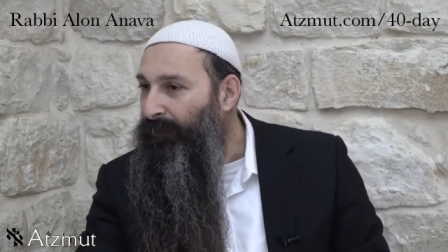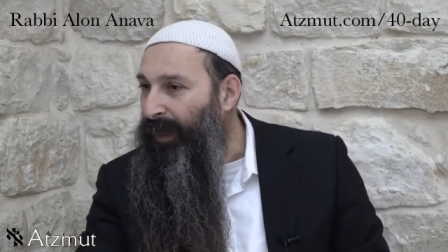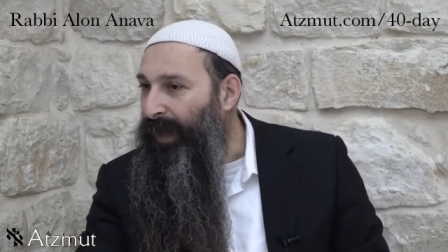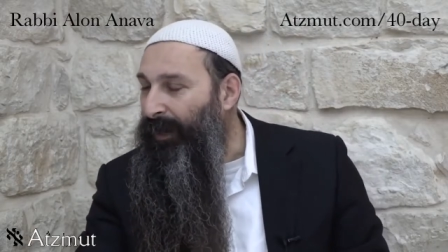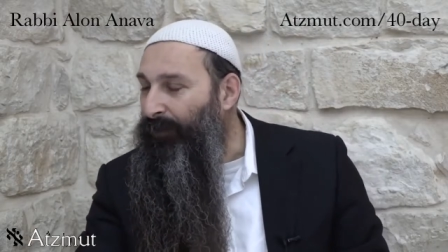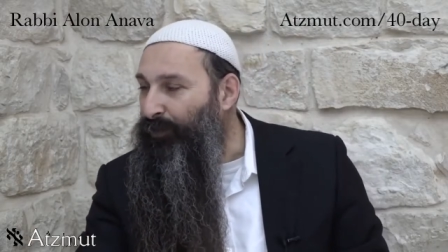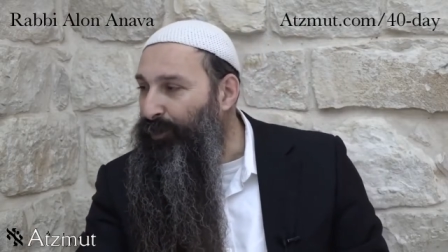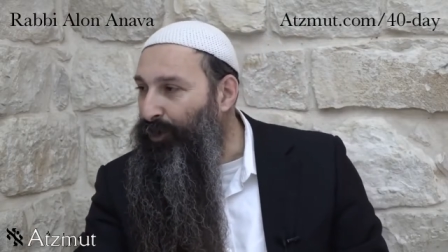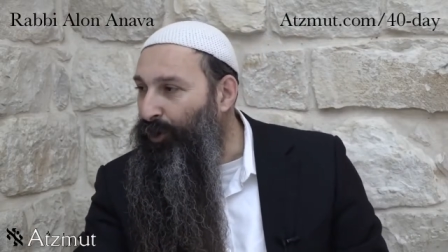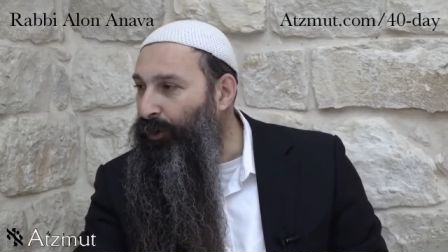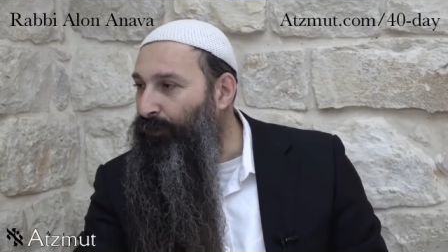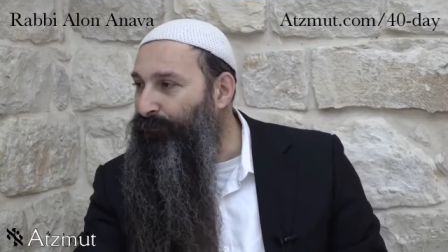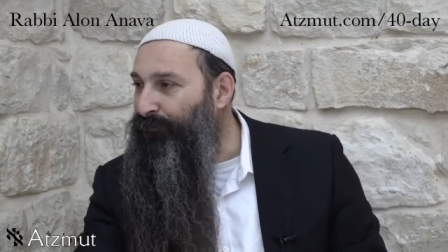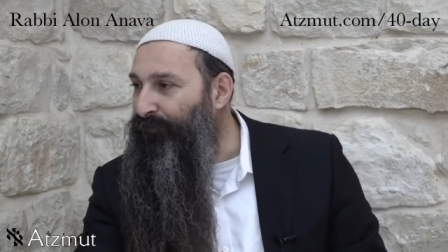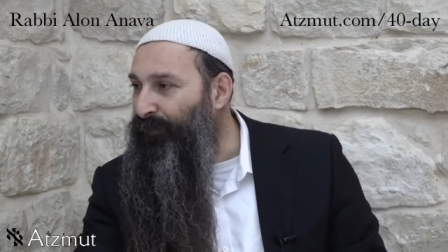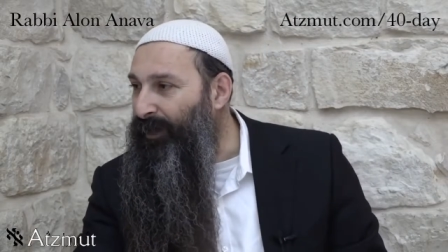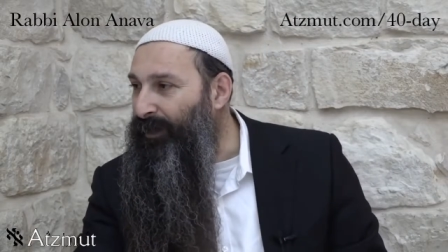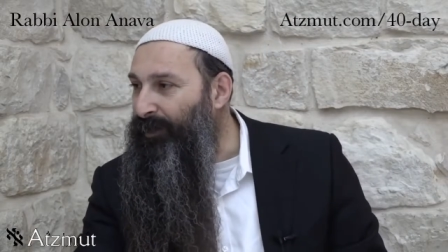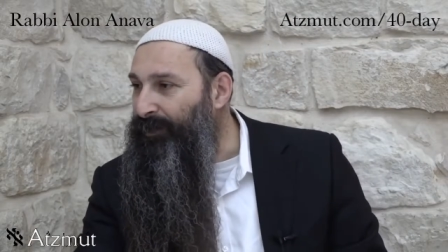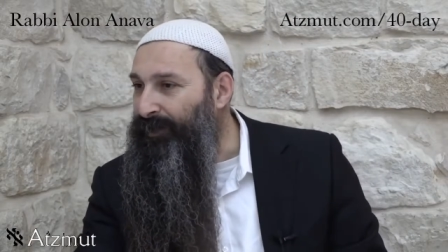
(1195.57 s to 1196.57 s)
And we all
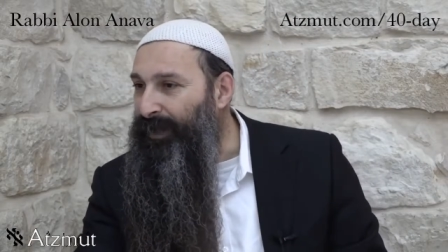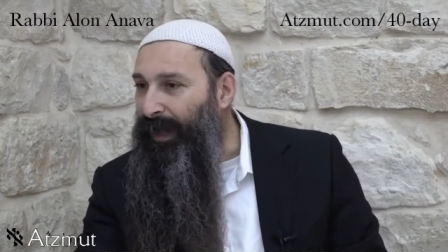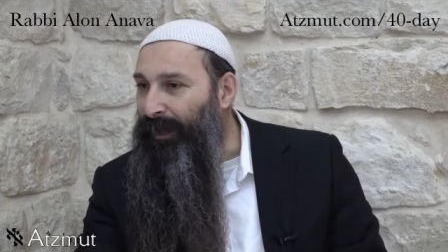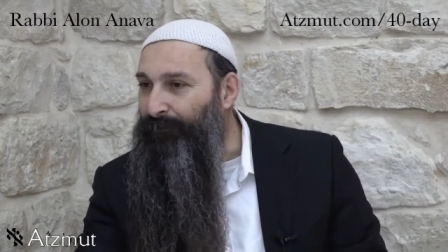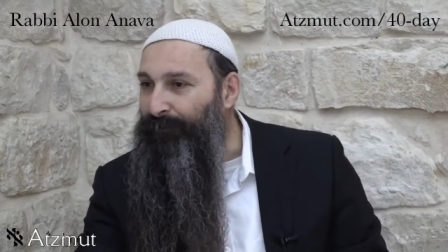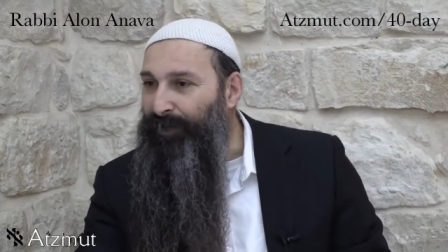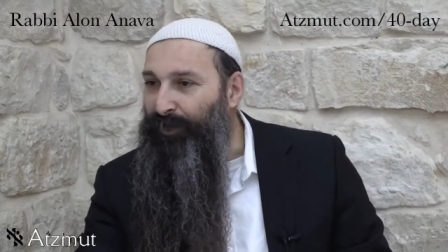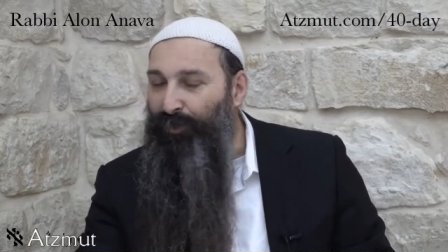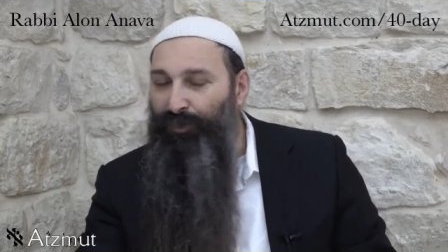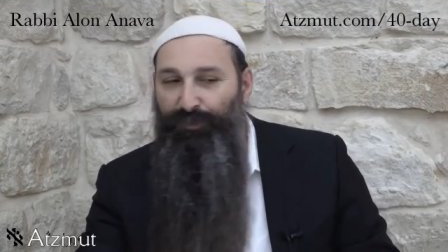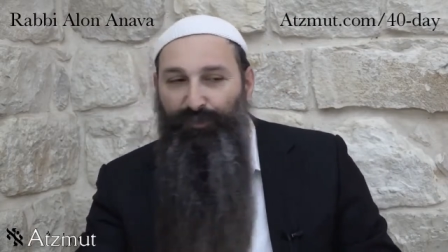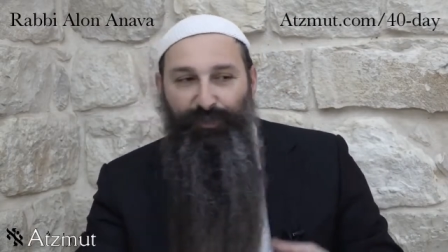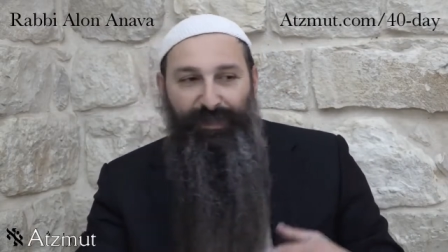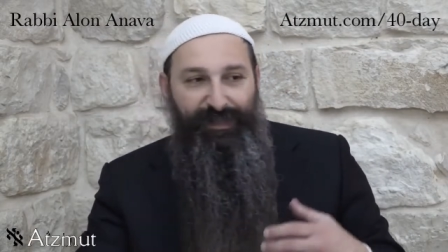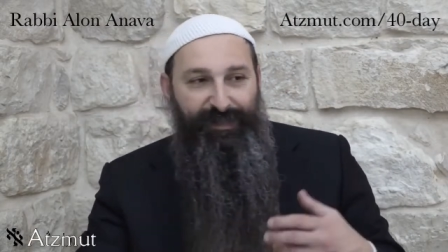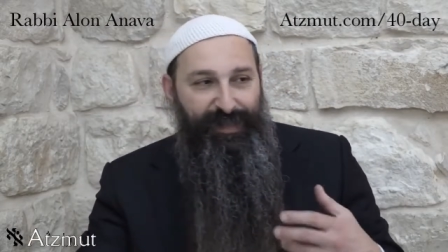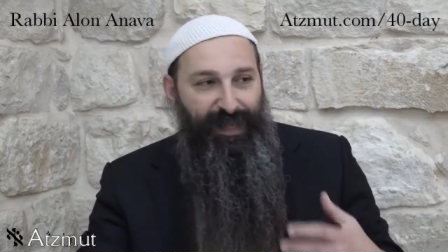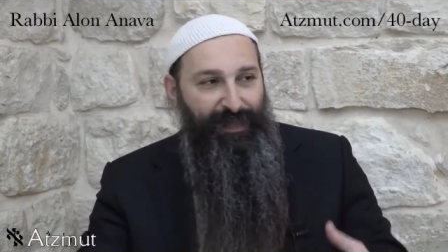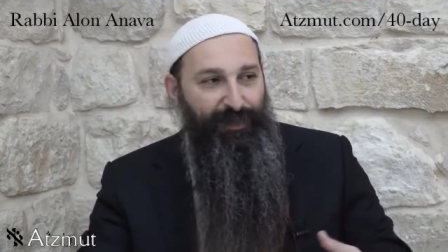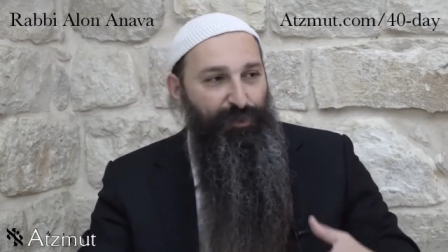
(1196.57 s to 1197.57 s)
fell in that because we
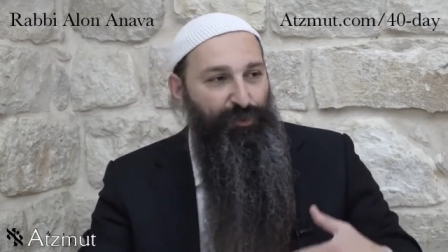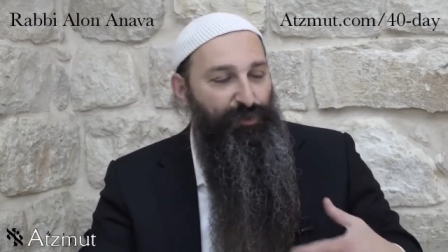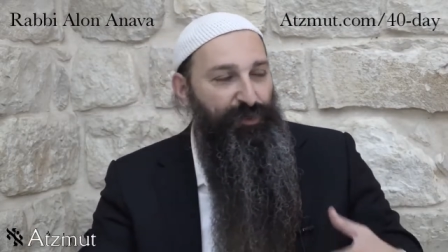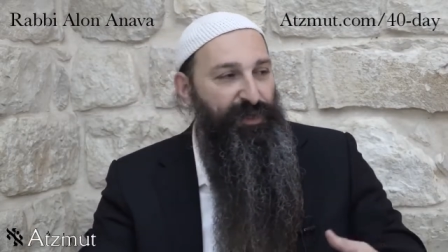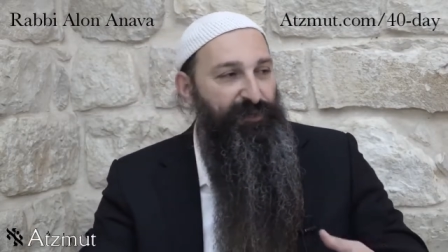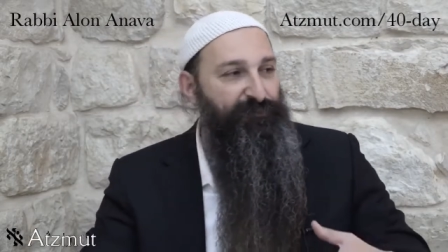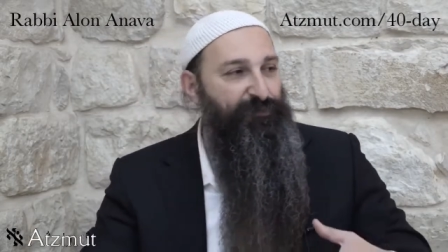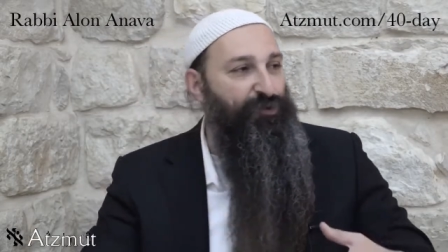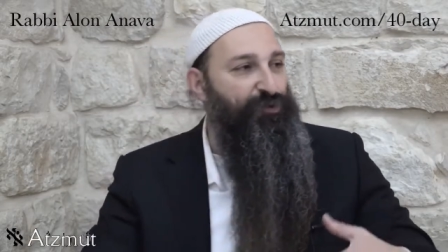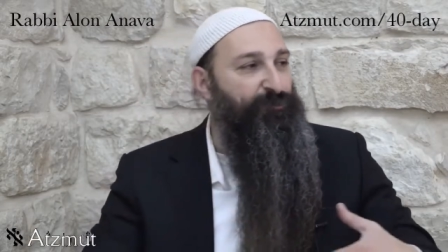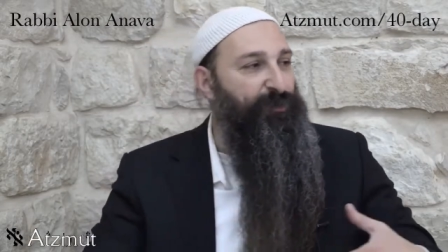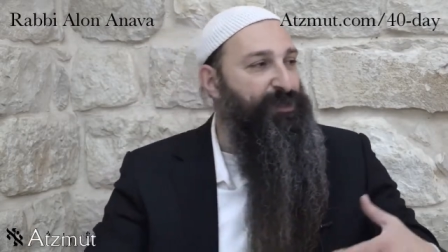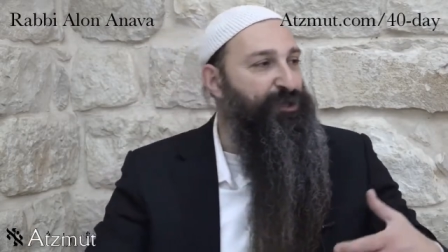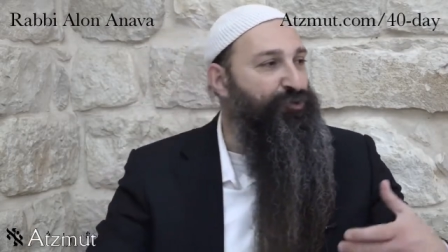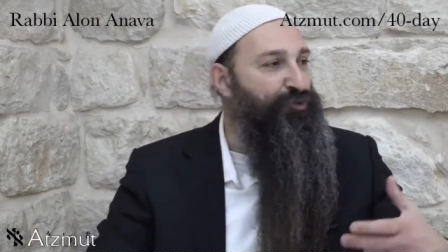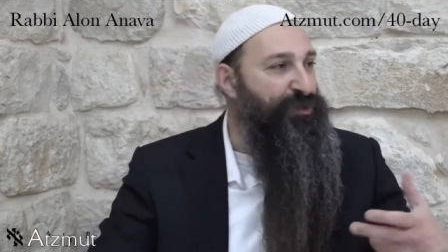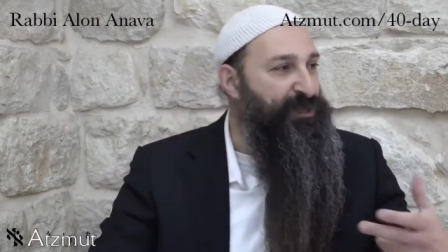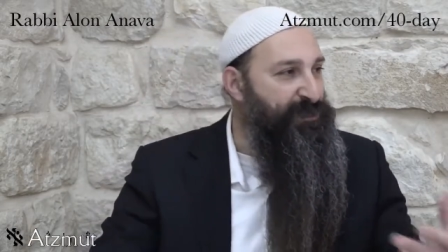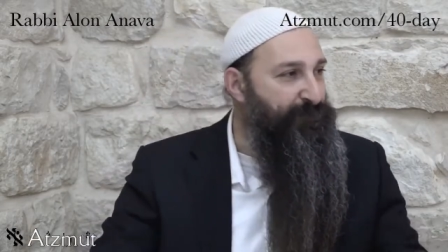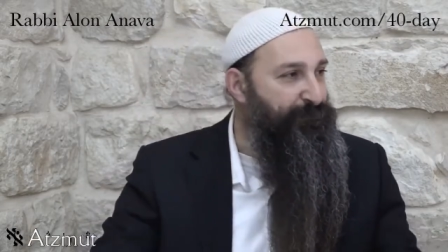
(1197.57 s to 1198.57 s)
tend to give too
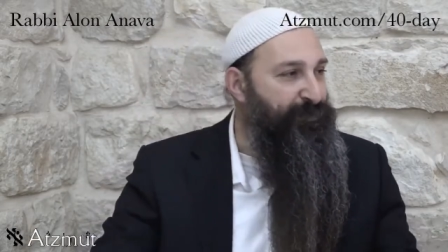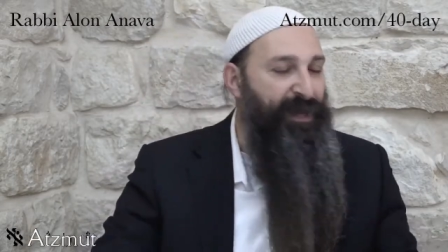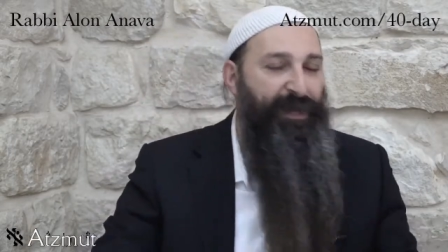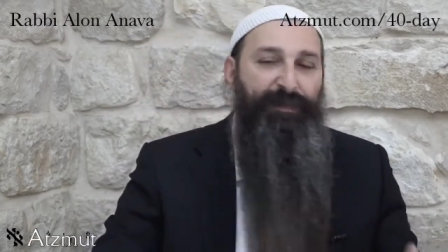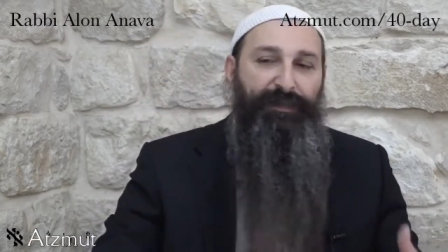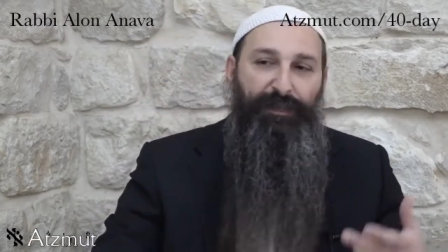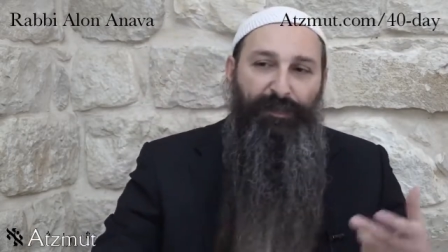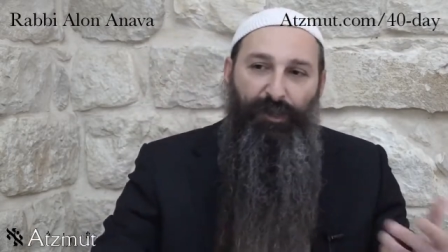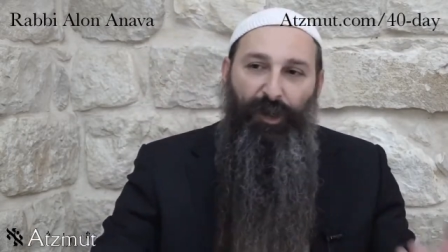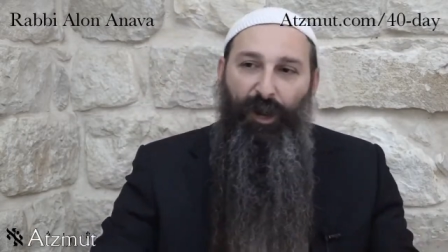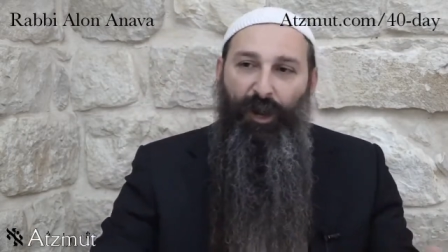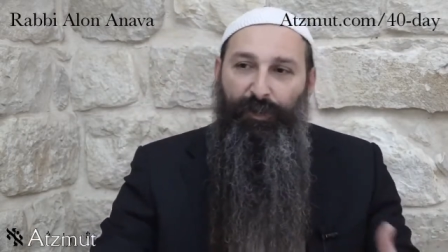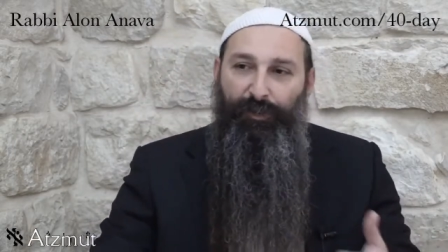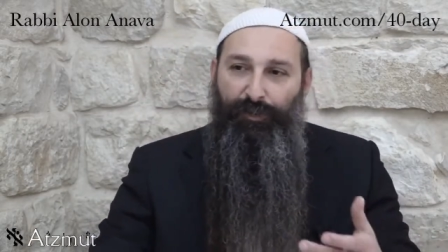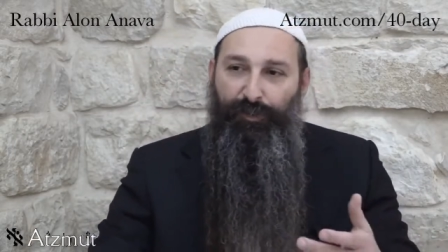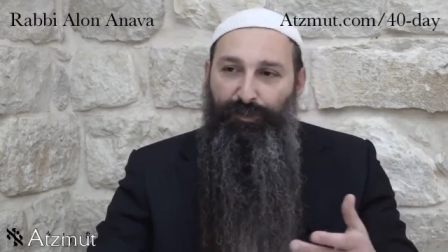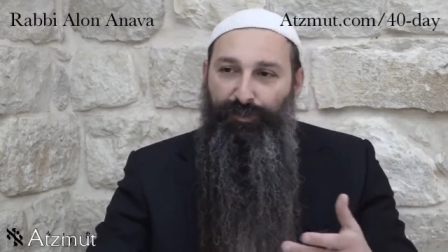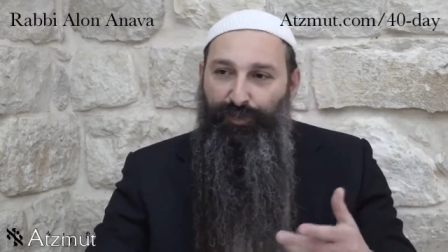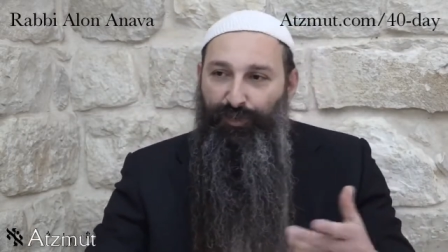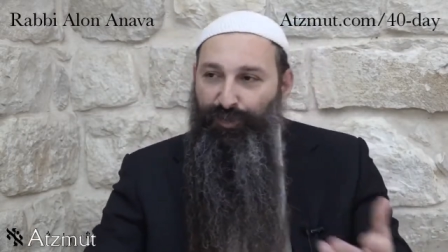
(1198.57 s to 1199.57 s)
much respect and
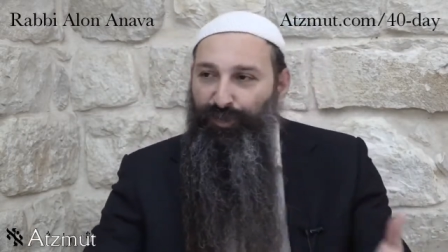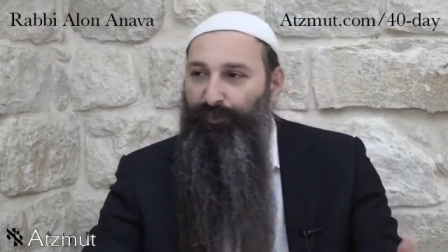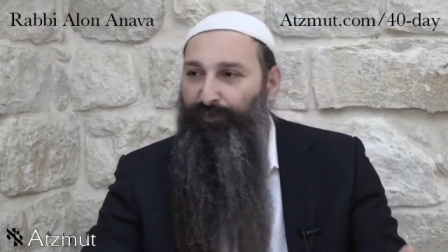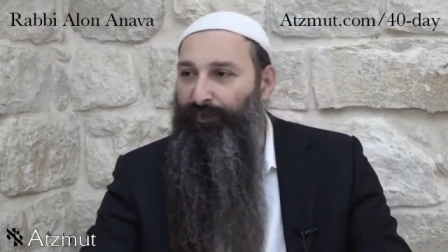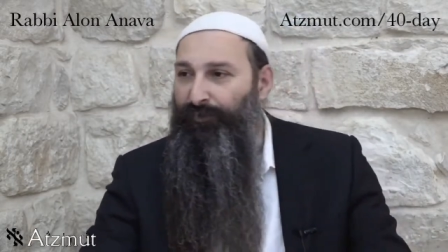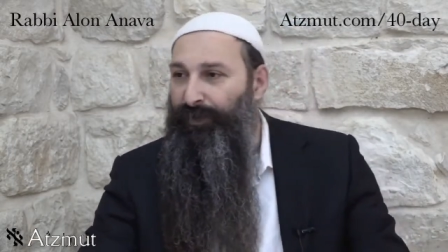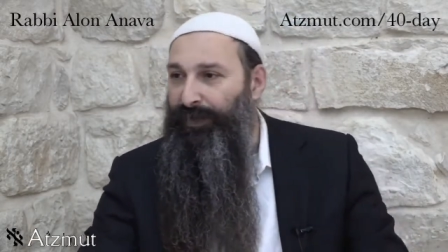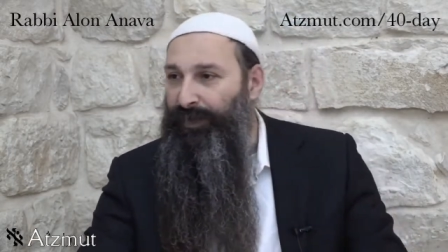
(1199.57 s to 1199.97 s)
honor to human